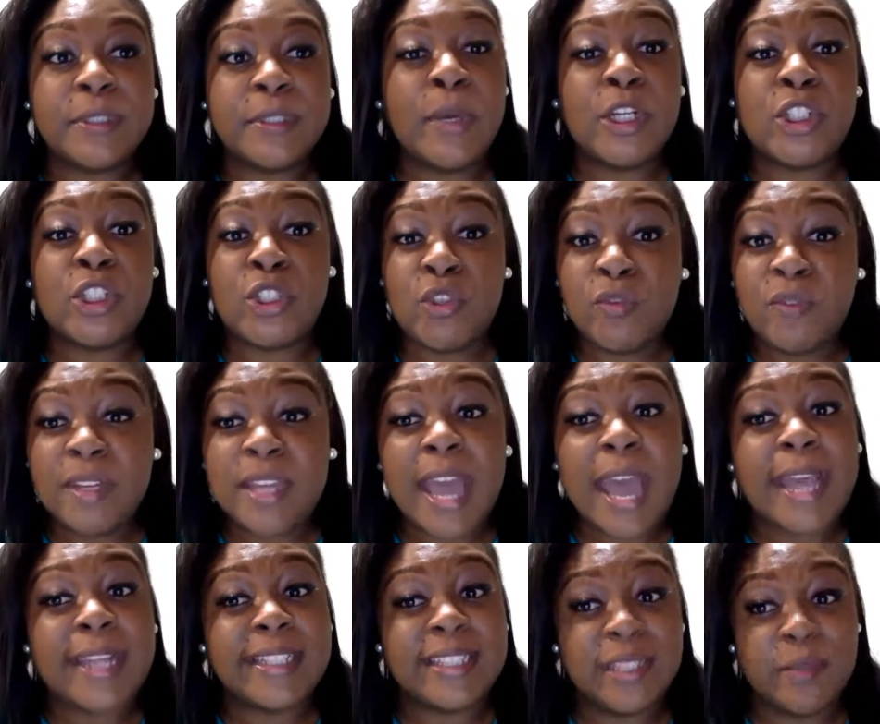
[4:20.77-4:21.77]
but you've
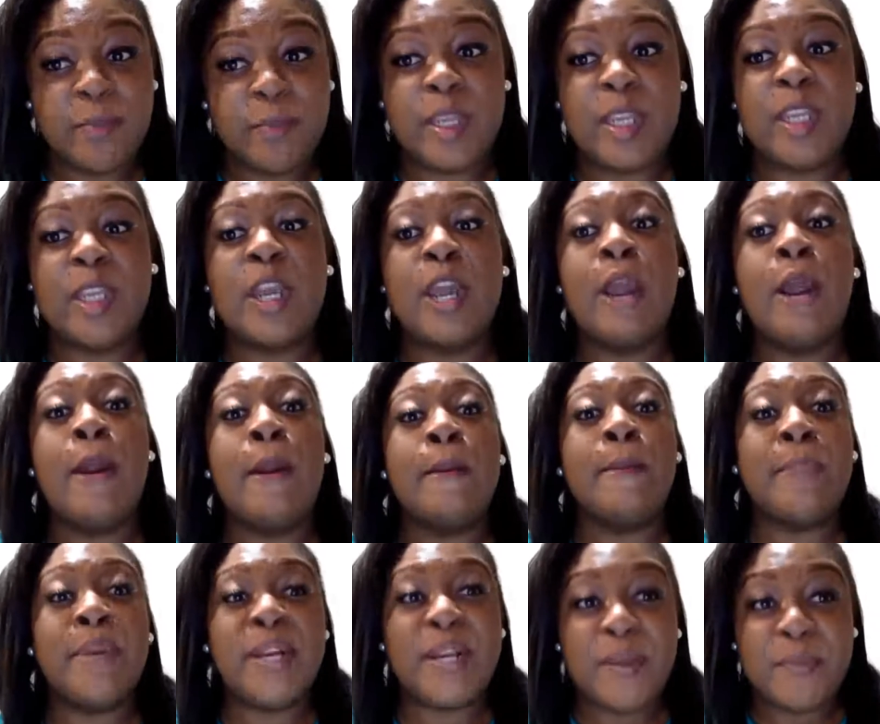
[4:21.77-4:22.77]
got to be
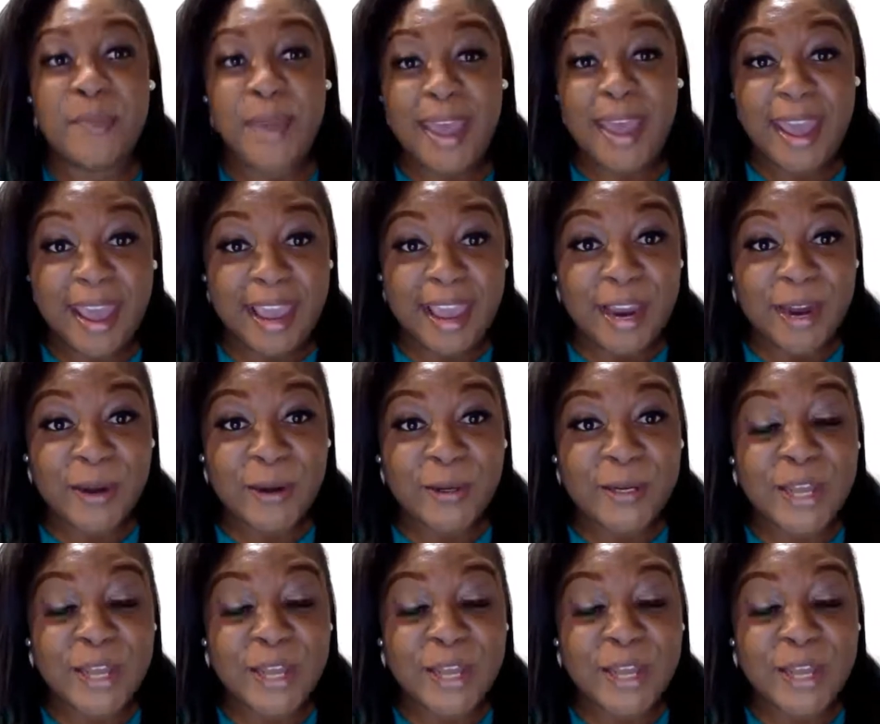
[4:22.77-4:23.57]
prepared.